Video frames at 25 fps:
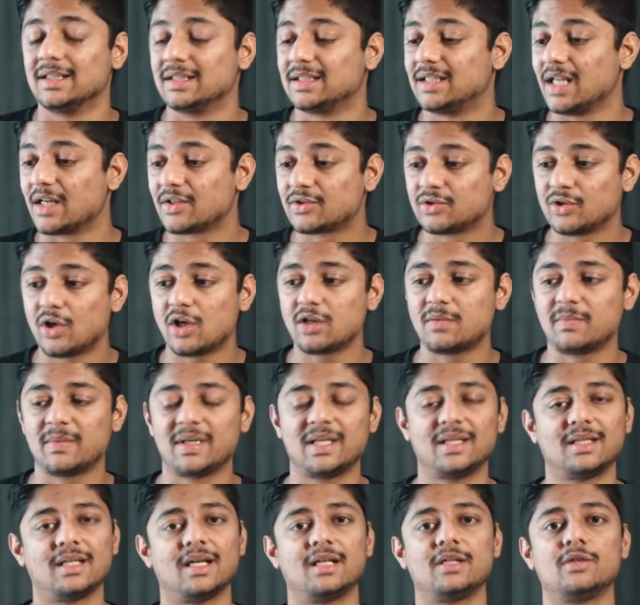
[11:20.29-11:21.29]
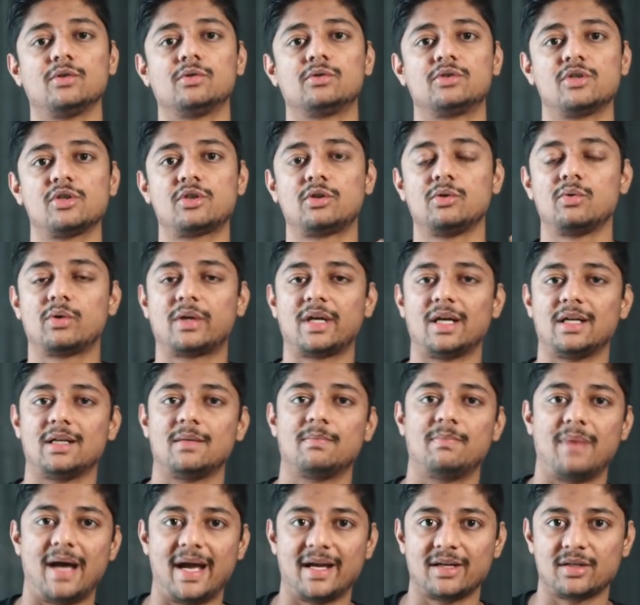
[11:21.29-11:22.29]
Does not mean that you just look at a
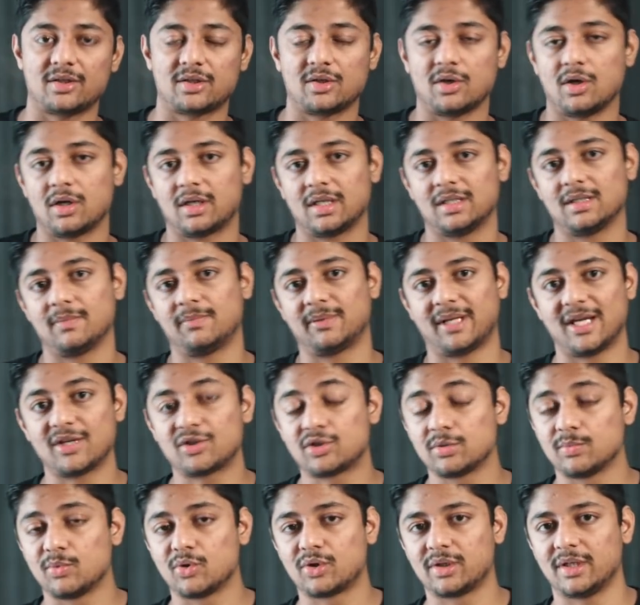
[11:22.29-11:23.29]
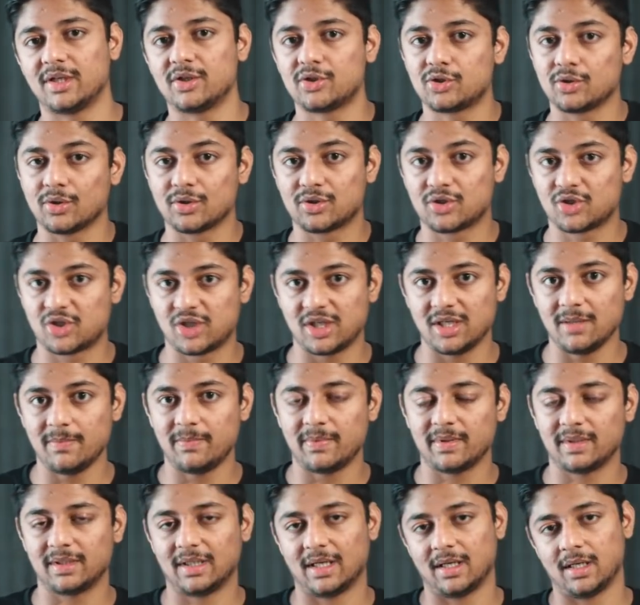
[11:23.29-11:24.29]
bank stock and the price to book ratio is
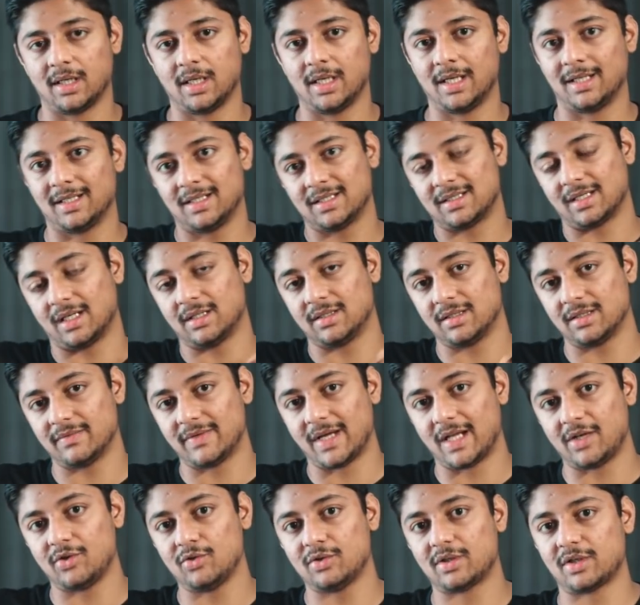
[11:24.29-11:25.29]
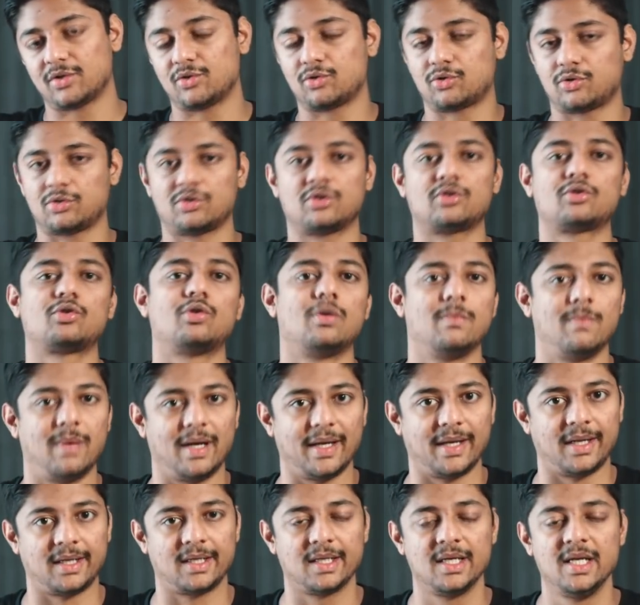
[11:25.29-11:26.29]
cheap and it's undervalued and you should just go buy
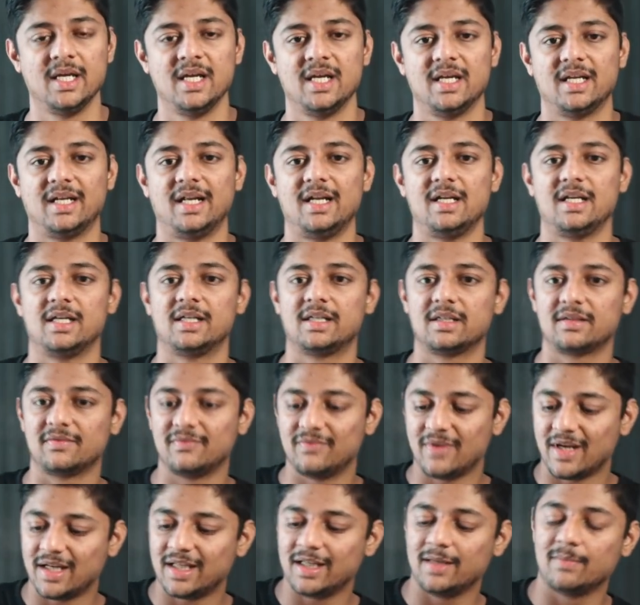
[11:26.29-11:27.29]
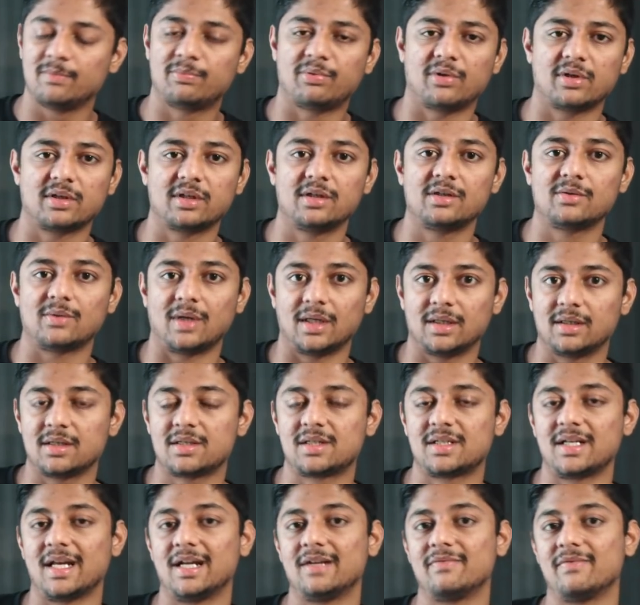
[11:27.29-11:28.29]
it, right? It is very important to
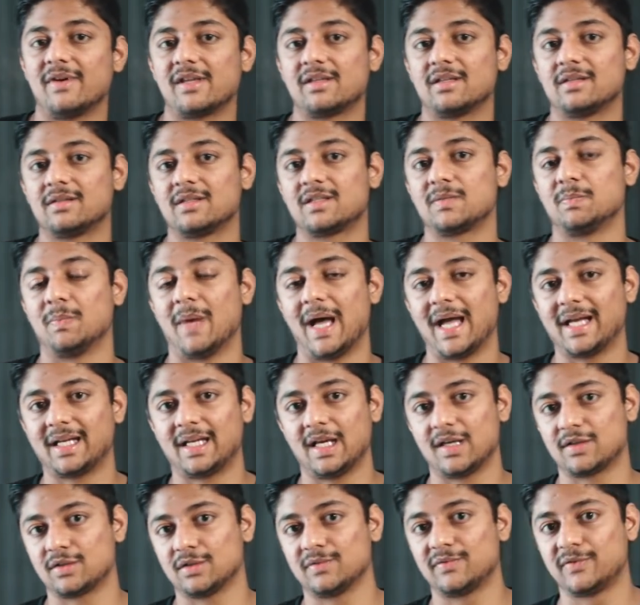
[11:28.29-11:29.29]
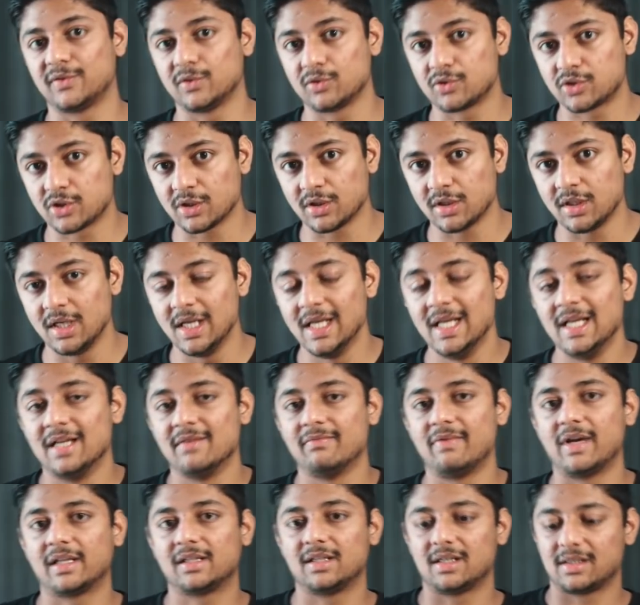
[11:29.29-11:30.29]
understand whether this bank has a future,
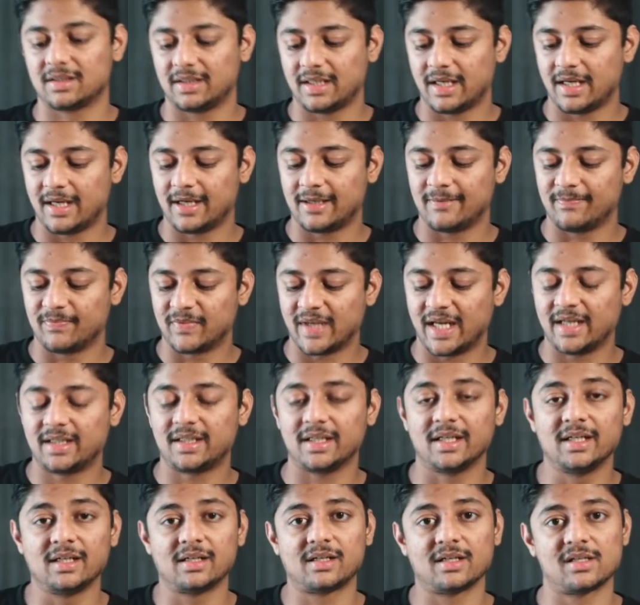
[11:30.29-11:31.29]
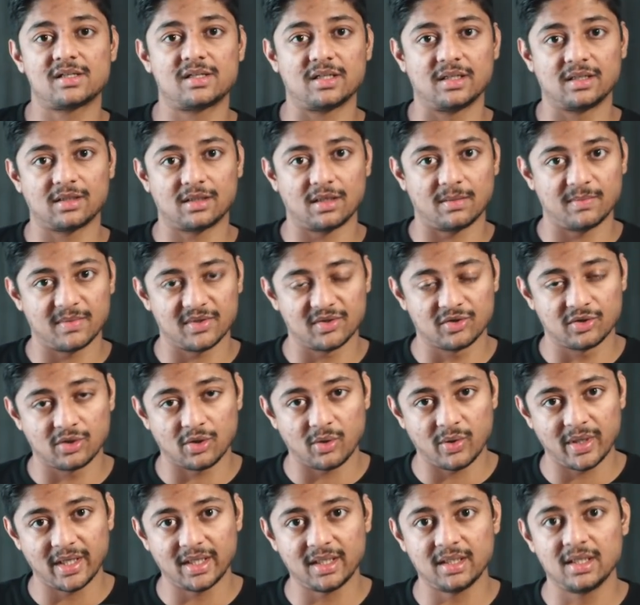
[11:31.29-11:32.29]
whether their net interest income is
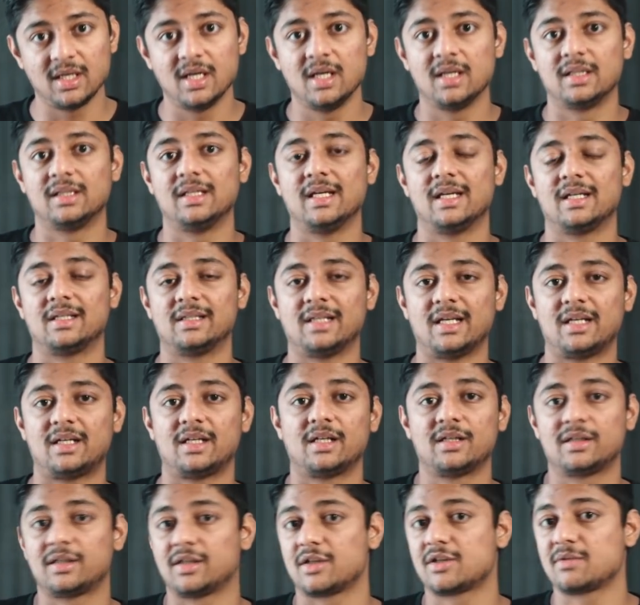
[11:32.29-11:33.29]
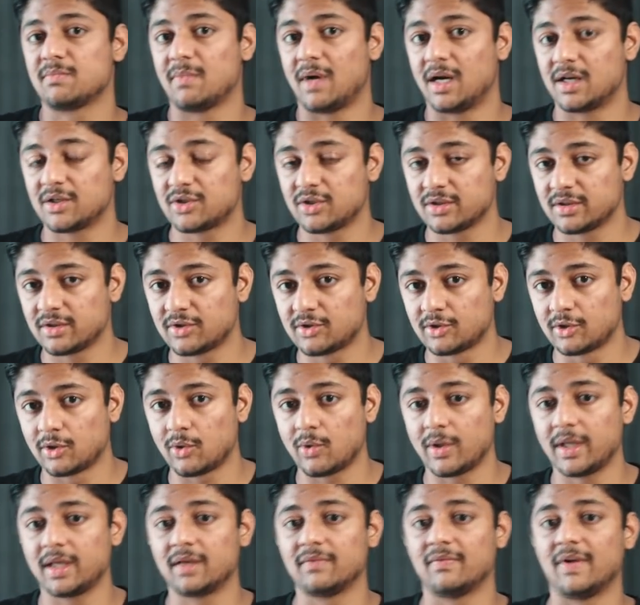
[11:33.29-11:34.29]
growing, their net interest margin is
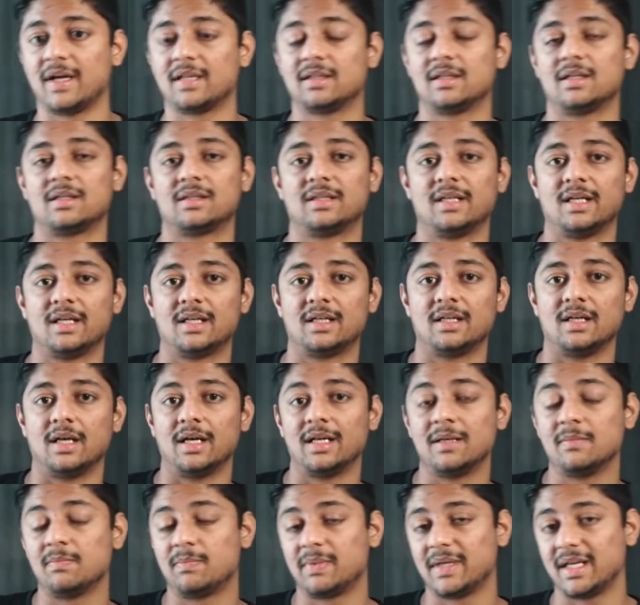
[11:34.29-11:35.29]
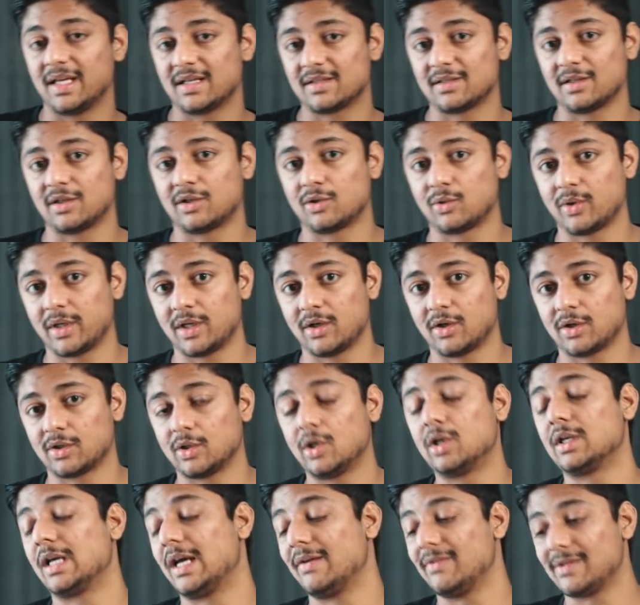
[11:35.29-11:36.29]
growing, whether their NPAs are growing or
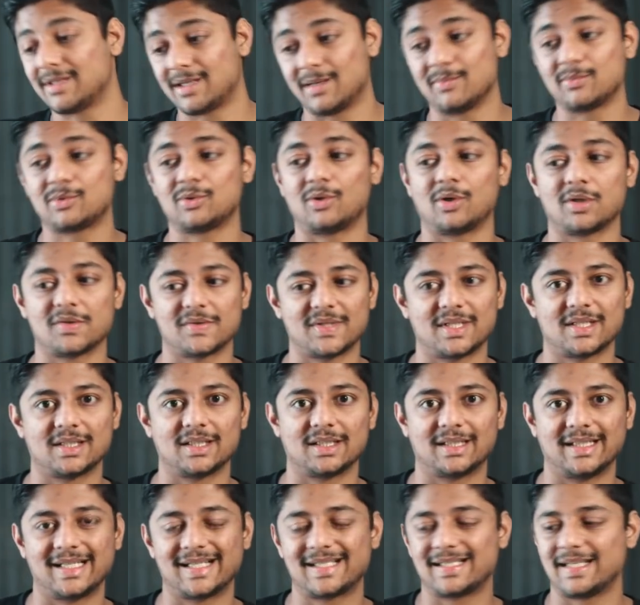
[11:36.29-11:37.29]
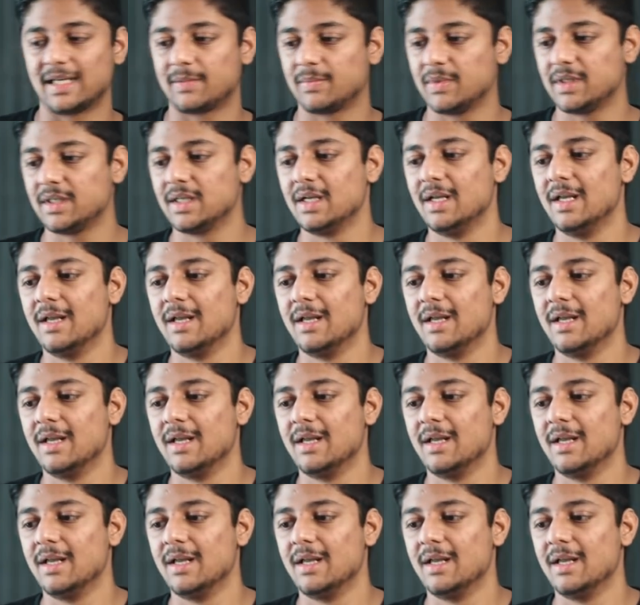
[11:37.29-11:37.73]
not. I will come to all of that in the next segment.